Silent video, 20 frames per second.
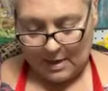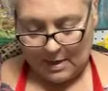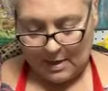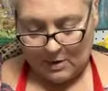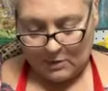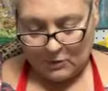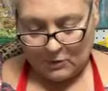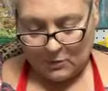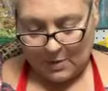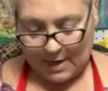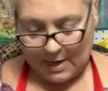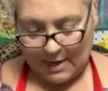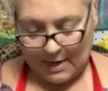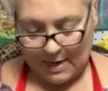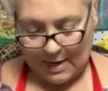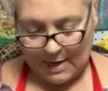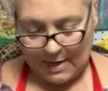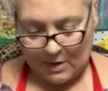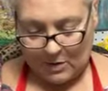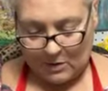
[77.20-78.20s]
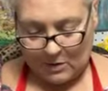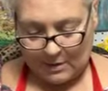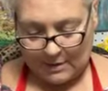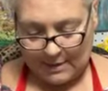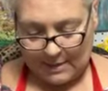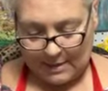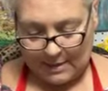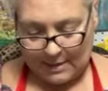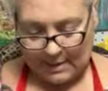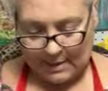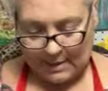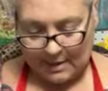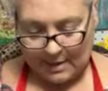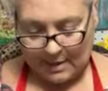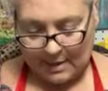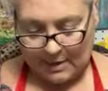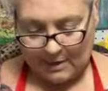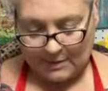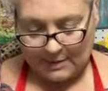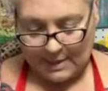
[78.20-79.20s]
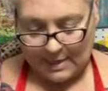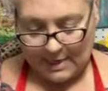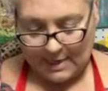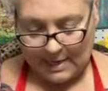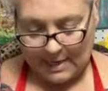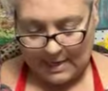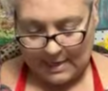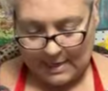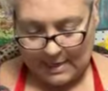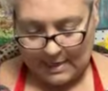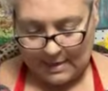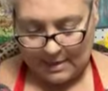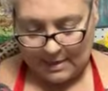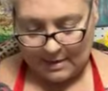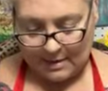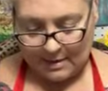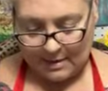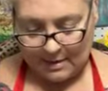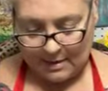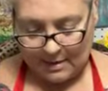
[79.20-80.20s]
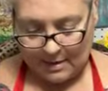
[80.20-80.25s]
Hello, Dwight. Hey, Goldie. Hello, Diane.